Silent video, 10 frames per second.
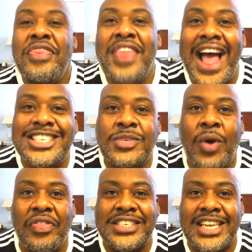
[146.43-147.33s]
That's
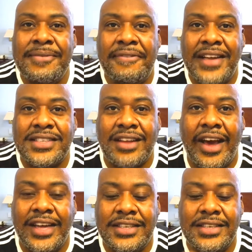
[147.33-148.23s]
what the slim fast
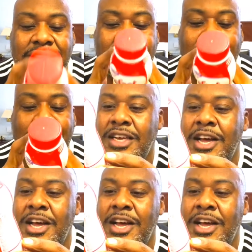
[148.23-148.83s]
diet is.